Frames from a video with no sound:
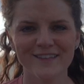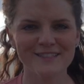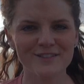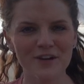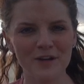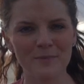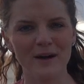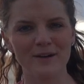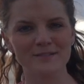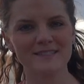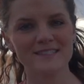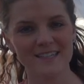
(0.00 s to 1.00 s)
Let's talk
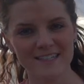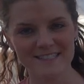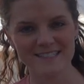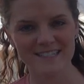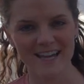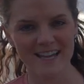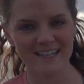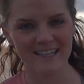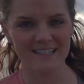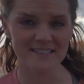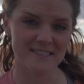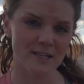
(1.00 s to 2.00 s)
about sunset
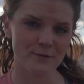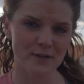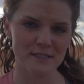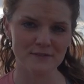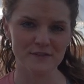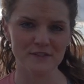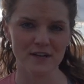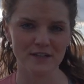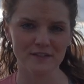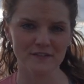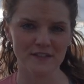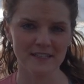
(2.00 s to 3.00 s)
and sunrise
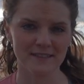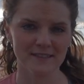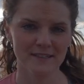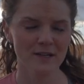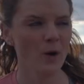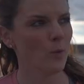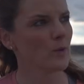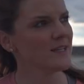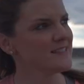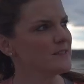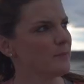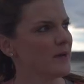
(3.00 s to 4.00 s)
photography. When
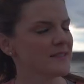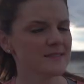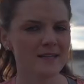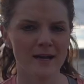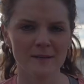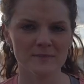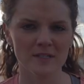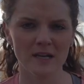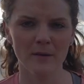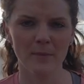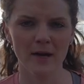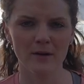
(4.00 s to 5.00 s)
is the best time to
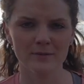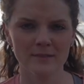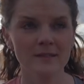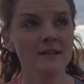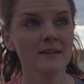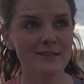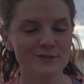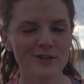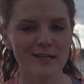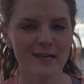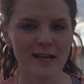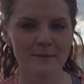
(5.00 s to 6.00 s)
come out and
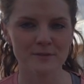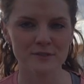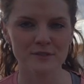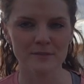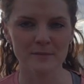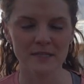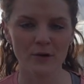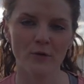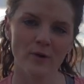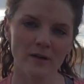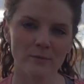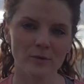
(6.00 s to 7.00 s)
try to capture some
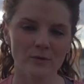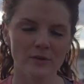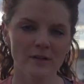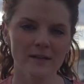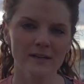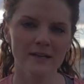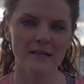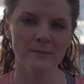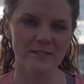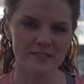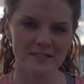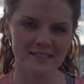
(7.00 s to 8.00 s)
incredible
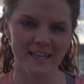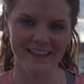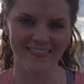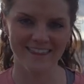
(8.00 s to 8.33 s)
images like